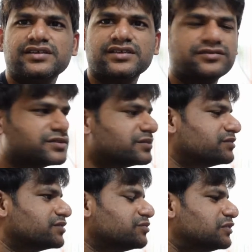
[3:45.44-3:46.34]
network.
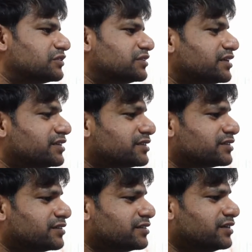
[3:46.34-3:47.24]
So suppose there is
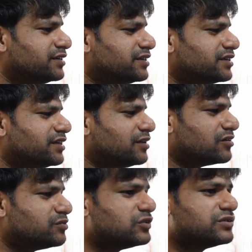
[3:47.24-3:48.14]
a
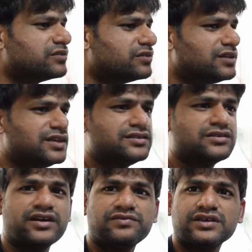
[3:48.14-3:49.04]
lot more less
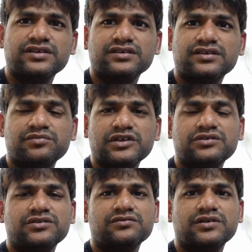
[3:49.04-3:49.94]
traffic is coming
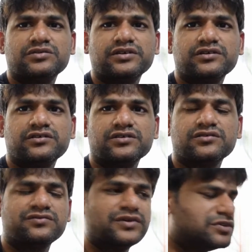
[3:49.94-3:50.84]
to your website, or
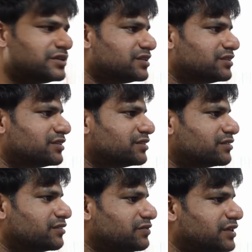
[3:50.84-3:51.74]
your website is
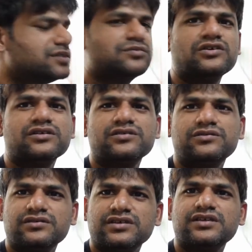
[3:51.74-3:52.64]
very small, you
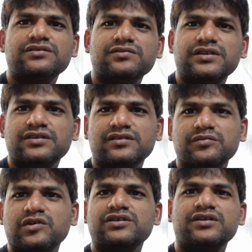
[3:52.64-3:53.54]
don't need to even
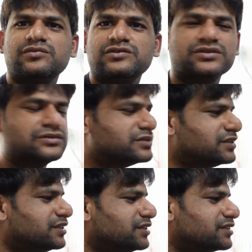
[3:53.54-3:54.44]
bother about. So
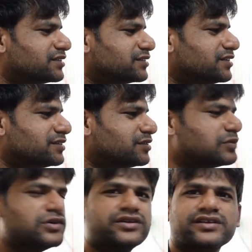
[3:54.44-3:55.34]
that's the
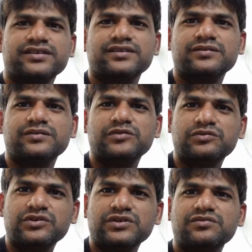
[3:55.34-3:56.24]
point. So
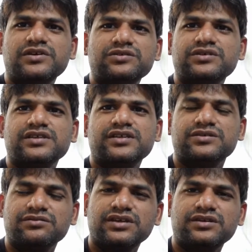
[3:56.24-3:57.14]
before even doing that,
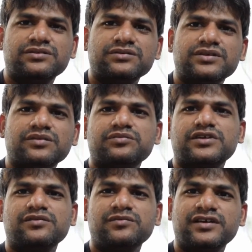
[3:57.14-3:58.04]
you need to do some
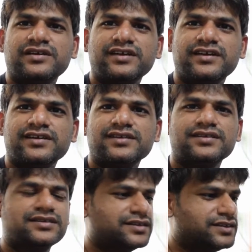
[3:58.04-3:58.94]
preliminary
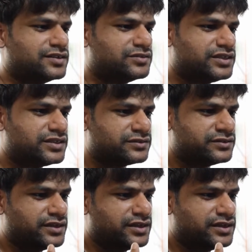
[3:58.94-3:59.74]
analysis and you need to